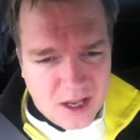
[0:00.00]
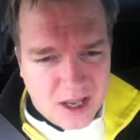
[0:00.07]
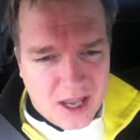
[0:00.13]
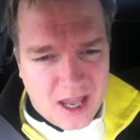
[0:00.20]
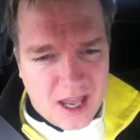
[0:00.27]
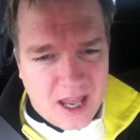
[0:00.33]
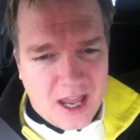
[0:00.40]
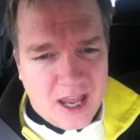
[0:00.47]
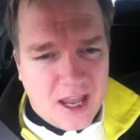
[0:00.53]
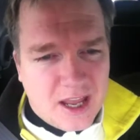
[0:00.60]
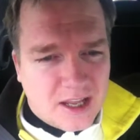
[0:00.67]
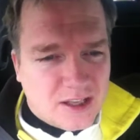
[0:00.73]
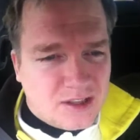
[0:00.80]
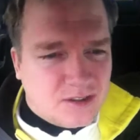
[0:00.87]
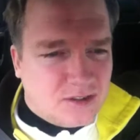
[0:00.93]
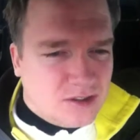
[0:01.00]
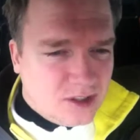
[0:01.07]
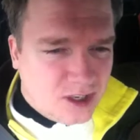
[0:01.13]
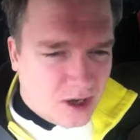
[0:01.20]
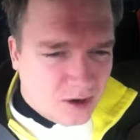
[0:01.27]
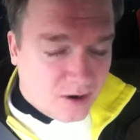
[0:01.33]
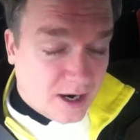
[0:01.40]
and you
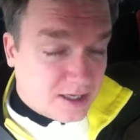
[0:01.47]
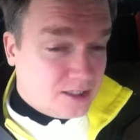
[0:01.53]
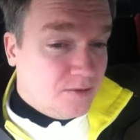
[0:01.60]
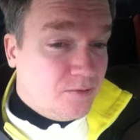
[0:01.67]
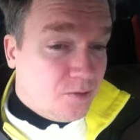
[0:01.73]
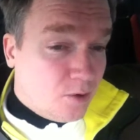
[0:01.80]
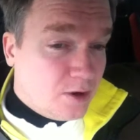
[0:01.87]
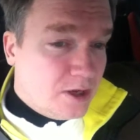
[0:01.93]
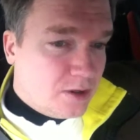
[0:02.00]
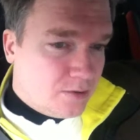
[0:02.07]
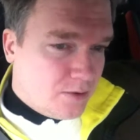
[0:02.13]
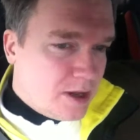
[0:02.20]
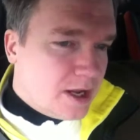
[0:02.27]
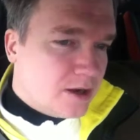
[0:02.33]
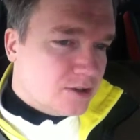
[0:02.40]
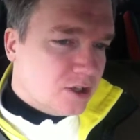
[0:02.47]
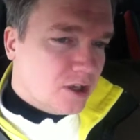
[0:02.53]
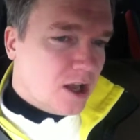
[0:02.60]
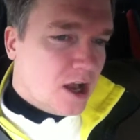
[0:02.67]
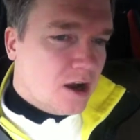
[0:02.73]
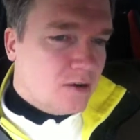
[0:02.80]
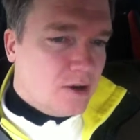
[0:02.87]
know, actually four years, three years
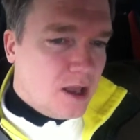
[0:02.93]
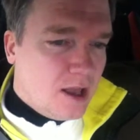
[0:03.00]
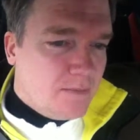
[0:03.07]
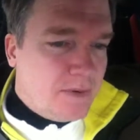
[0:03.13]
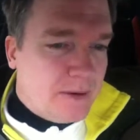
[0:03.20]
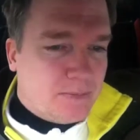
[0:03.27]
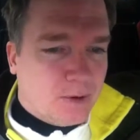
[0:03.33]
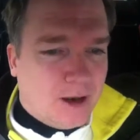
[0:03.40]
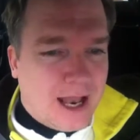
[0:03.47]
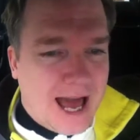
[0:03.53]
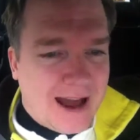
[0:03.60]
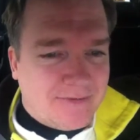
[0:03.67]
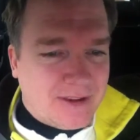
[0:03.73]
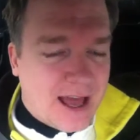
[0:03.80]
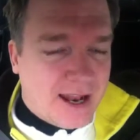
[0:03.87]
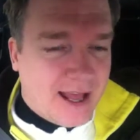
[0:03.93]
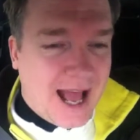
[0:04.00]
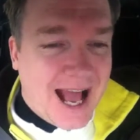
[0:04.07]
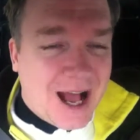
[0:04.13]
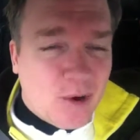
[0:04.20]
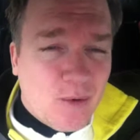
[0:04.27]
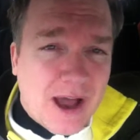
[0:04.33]
ago, people laughed at it.
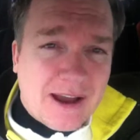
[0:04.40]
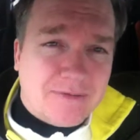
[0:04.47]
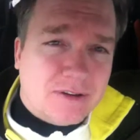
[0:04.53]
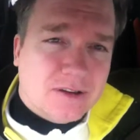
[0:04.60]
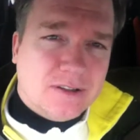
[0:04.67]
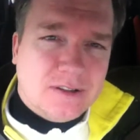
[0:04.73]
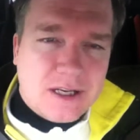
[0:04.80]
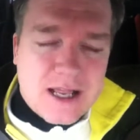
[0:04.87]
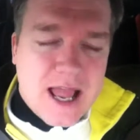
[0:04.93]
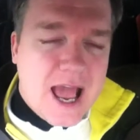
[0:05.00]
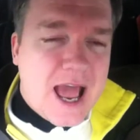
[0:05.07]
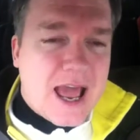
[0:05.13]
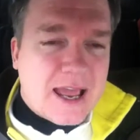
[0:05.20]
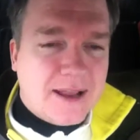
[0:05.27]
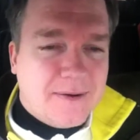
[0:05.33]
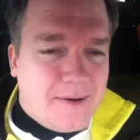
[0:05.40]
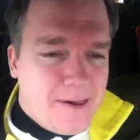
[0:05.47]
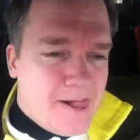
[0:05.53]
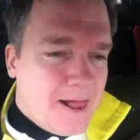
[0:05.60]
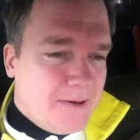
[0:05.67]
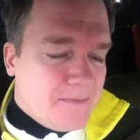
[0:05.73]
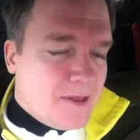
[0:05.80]
However, today,
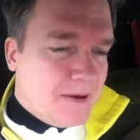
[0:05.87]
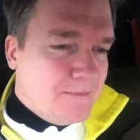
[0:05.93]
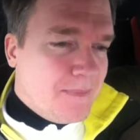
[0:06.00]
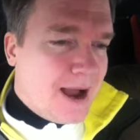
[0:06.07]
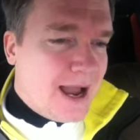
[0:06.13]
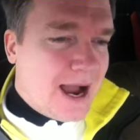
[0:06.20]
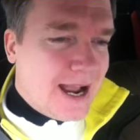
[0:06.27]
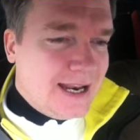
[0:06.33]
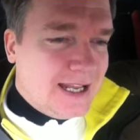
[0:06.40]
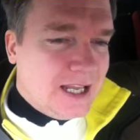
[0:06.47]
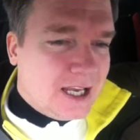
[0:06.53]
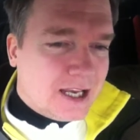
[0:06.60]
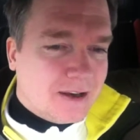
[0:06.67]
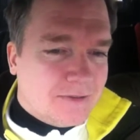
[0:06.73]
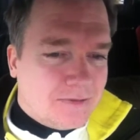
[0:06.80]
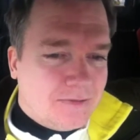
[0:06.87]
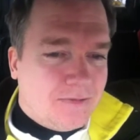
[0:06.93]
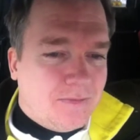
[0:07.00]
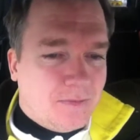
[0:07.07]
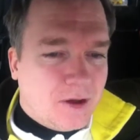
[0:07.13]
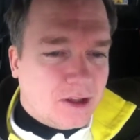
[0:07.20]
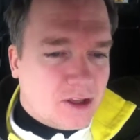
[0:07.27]
my idea
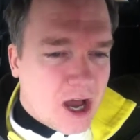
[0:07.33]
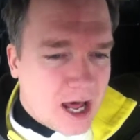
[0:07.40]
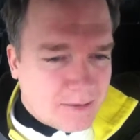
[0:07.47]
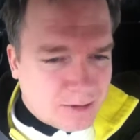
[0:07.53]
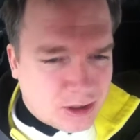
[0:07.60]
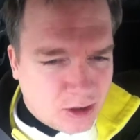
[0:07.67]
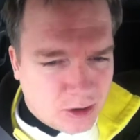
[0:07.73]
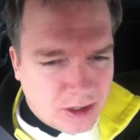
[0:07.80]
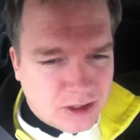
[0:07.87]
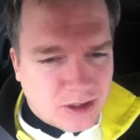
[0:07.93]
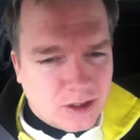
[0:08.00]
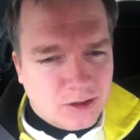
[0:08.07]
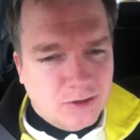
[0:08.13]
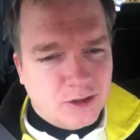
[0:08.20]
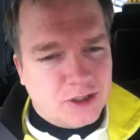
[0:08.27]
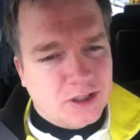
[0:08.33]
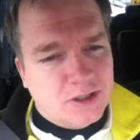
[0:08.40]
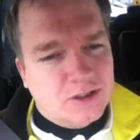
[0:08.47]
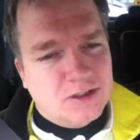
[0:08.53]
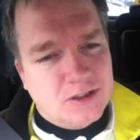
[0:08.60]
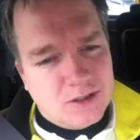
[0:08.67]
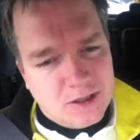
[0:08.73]
of autonomous learning solutions,